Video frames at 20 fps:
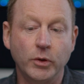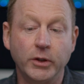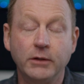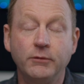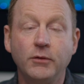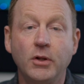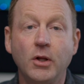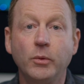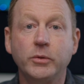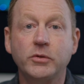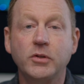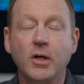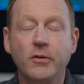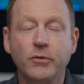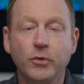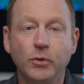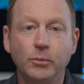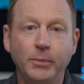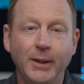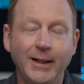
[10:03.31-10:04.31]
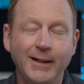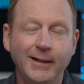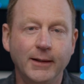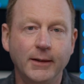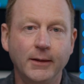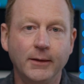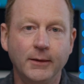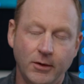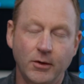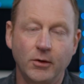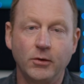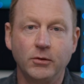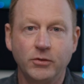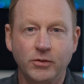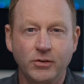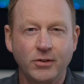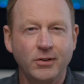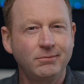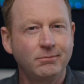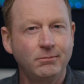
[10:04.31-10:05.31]
even though it's gone through beta,
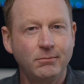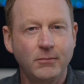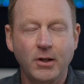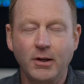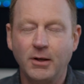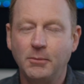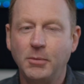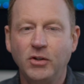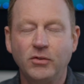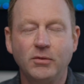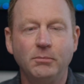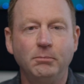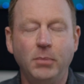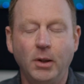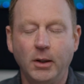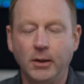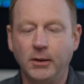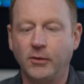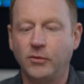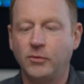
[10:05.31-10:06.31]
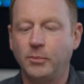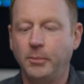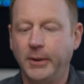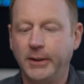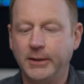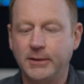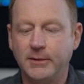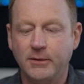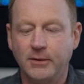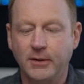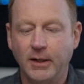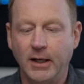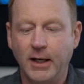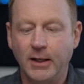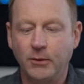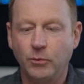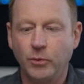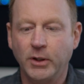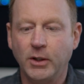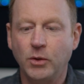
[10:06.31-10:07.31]
there's going to be some bugs, but I
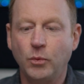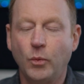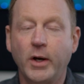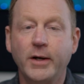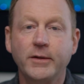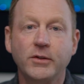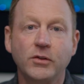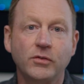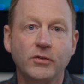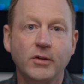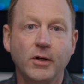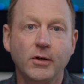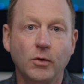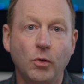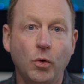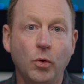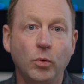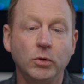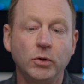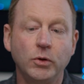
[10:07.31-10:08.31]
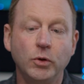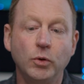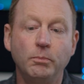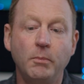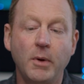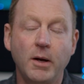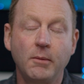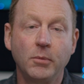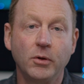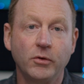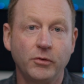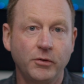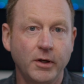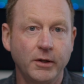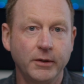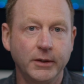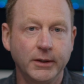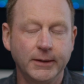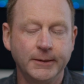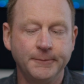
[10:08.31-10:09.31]
really wanted to start a whole new members
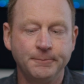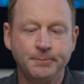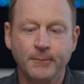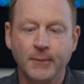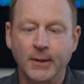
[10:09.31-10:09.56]
area